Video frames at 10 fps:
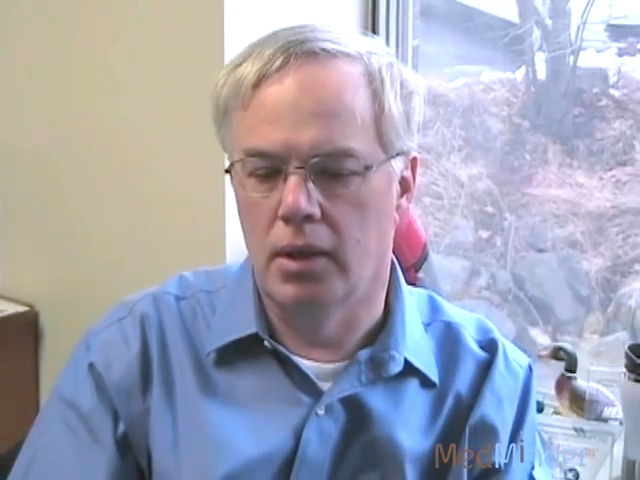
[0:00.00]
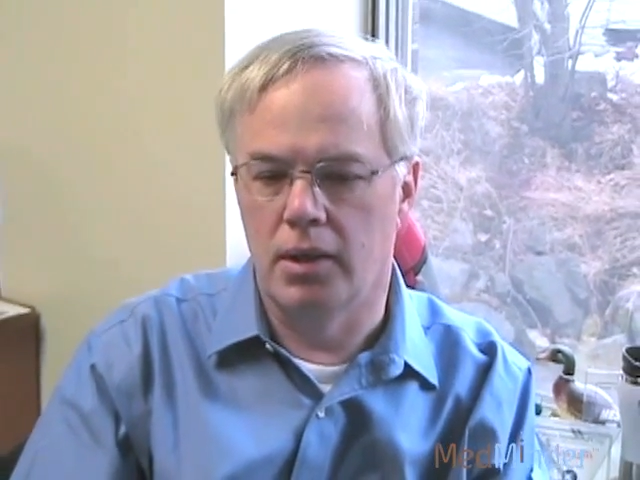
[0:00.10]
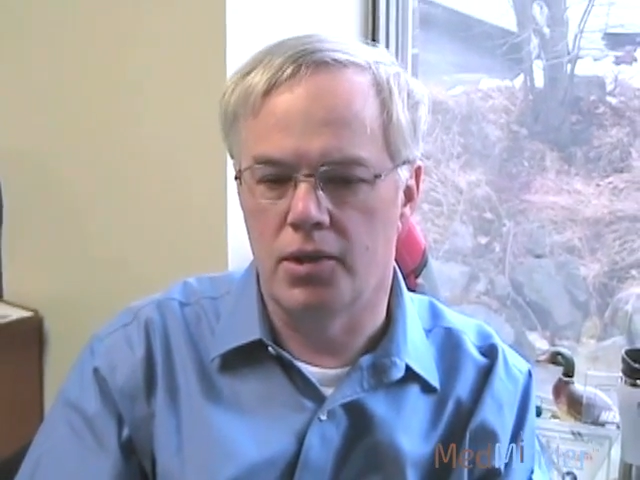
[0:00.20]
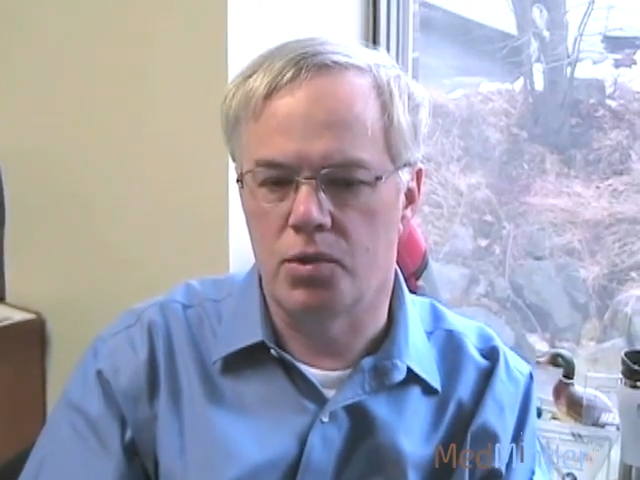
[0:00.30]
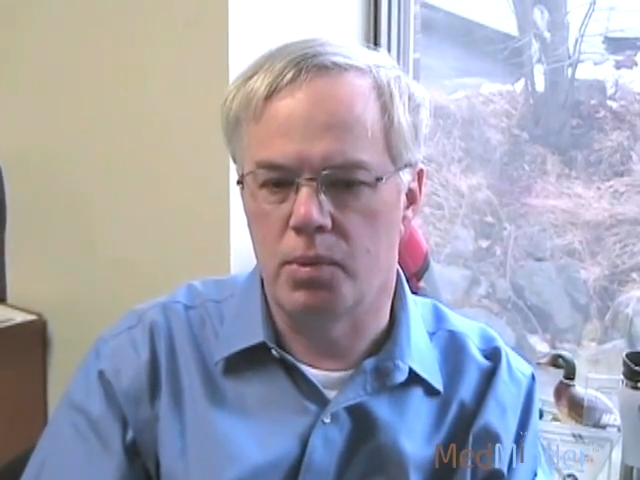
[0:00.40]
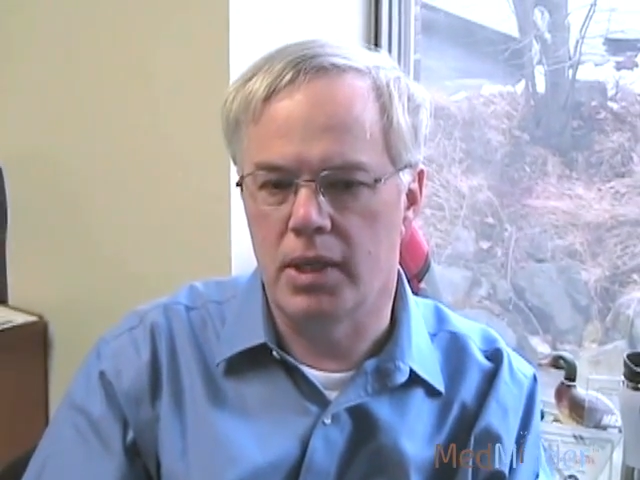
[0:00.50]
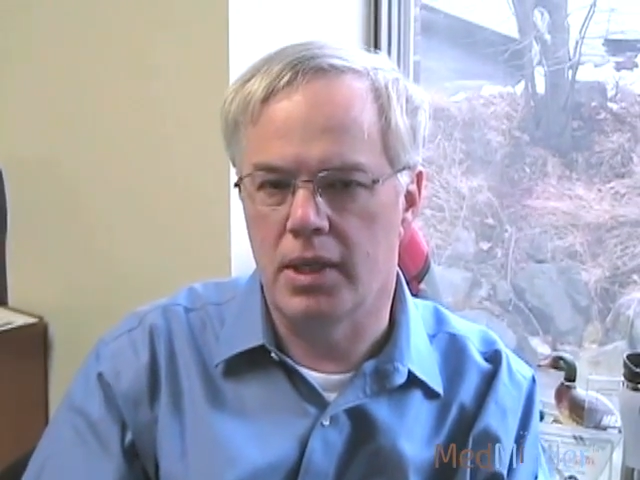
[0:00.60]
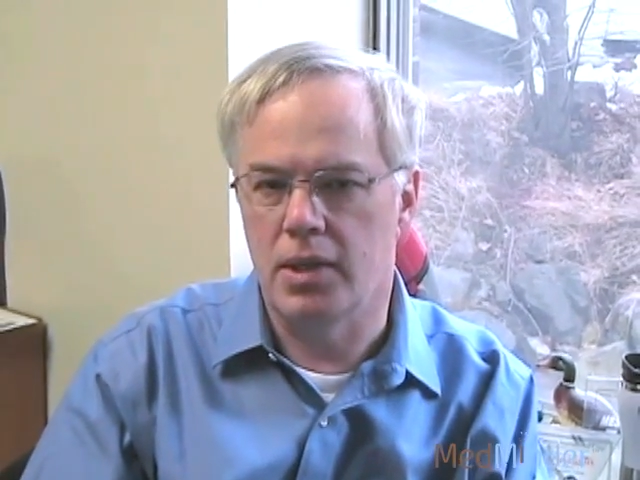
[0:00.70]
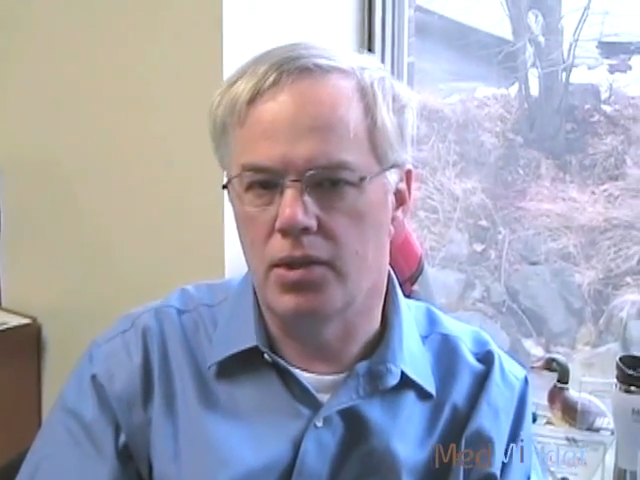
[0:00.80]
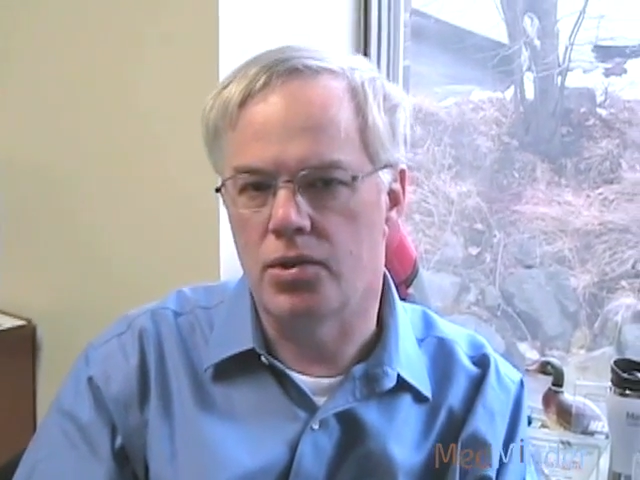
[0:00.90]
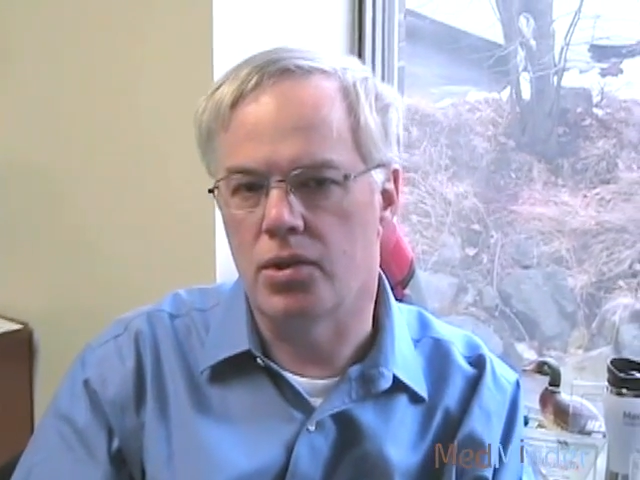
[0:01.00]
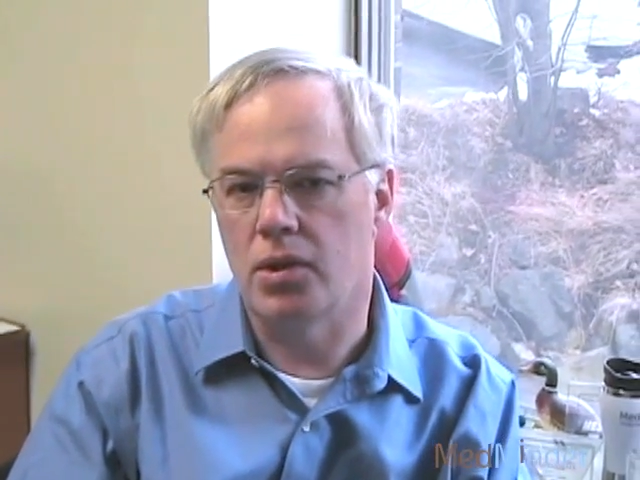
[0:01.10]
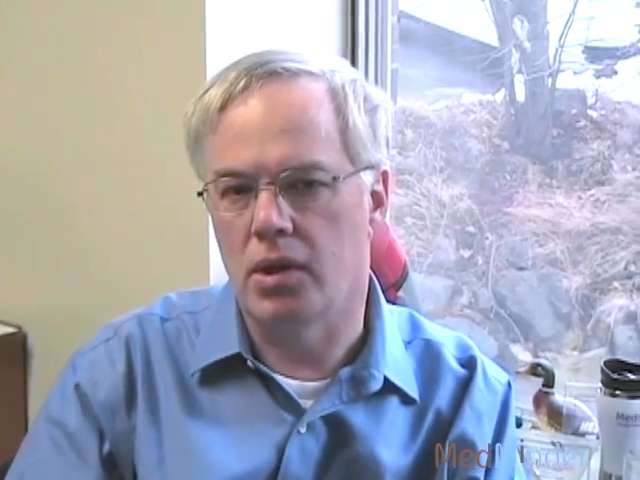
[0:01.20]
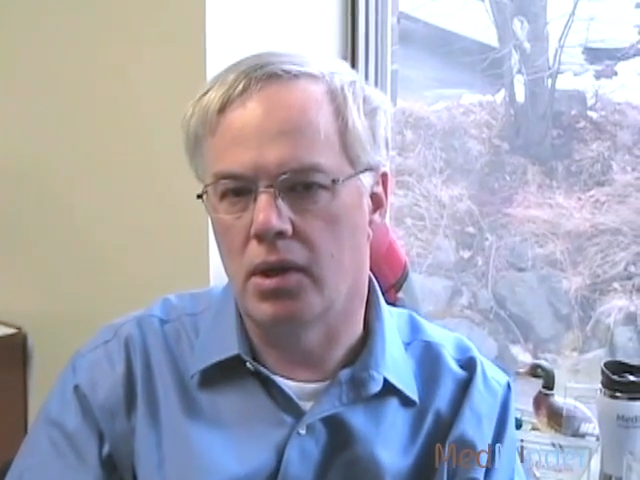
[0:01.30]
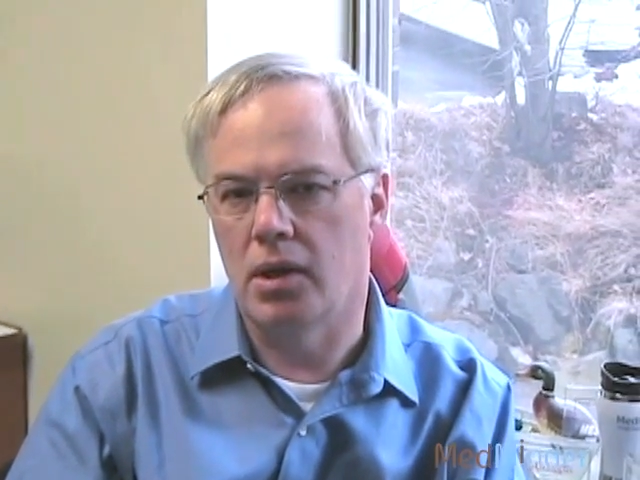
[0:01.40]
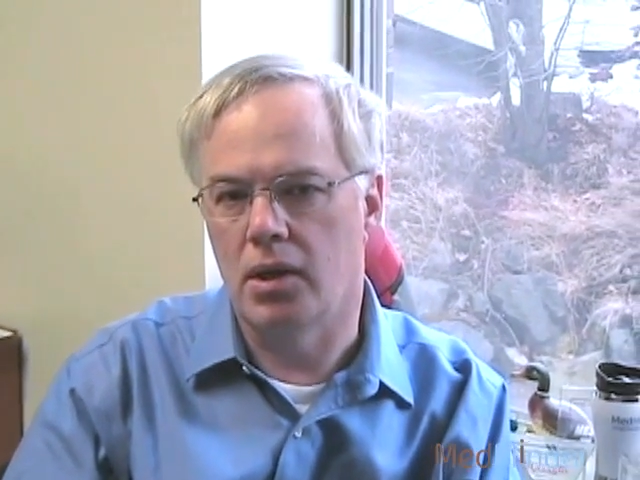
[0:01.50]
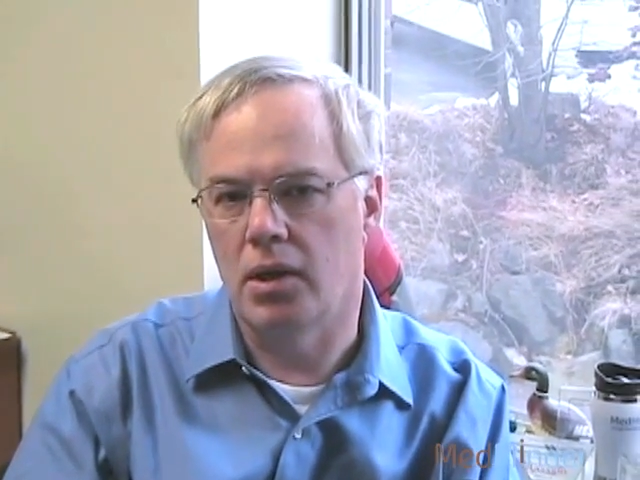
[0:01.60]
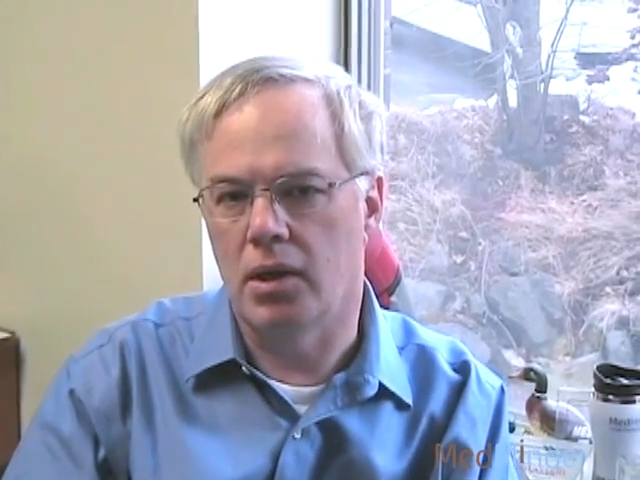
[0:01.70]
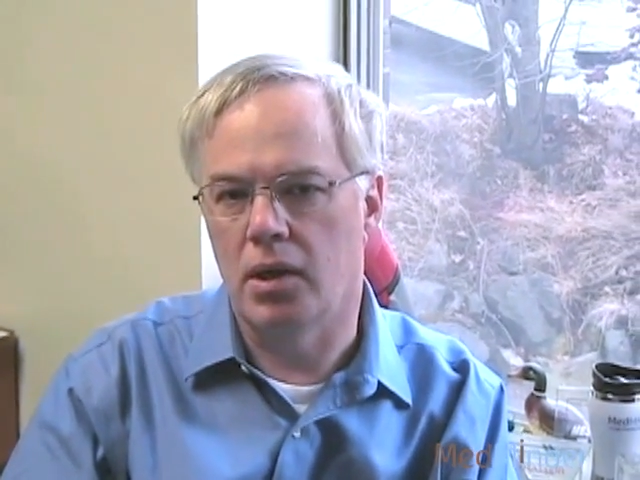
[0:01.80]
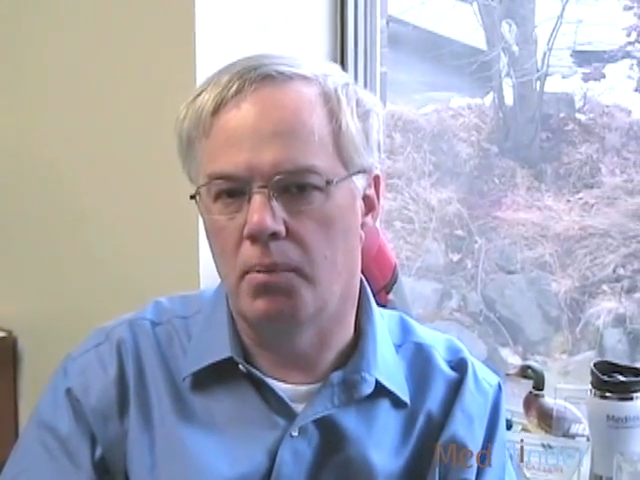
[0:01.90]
This means a